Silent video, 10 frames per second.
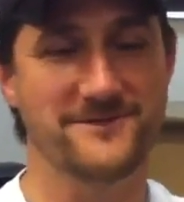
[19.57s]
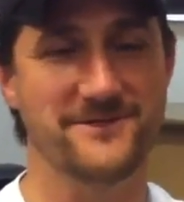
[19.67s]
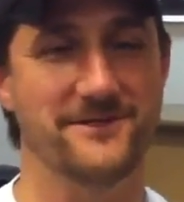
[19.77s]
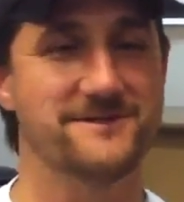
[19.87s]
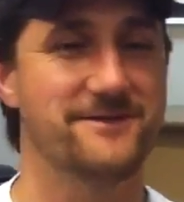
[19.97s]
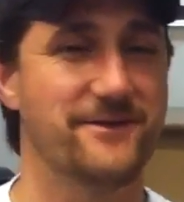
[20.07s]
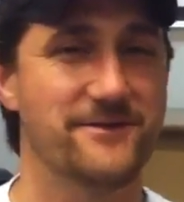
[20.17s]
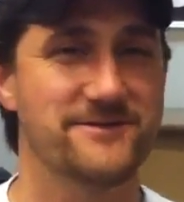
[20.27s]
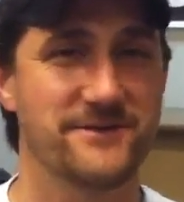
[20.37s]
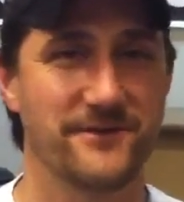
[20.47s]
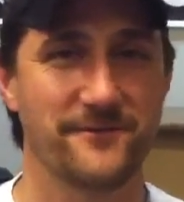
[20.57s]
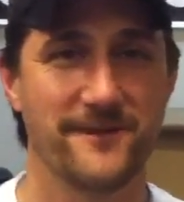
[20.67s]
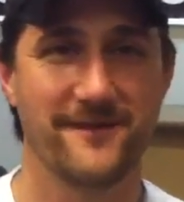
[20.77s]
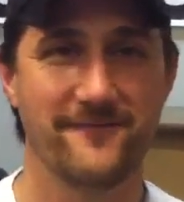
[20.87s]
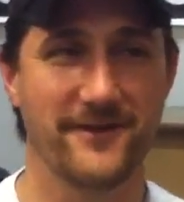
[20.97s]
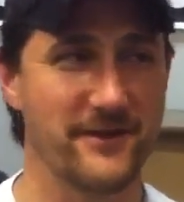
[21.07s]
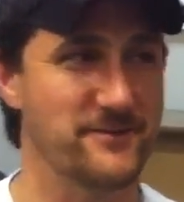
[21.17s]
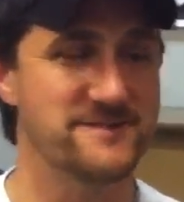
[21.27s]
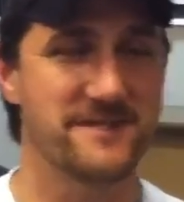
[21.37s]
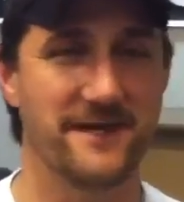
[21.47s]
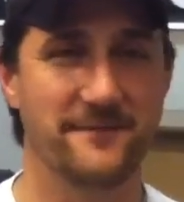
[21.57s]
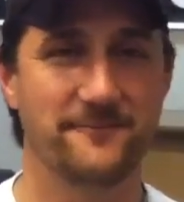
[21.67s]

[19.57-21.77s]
results in her, so here it was time.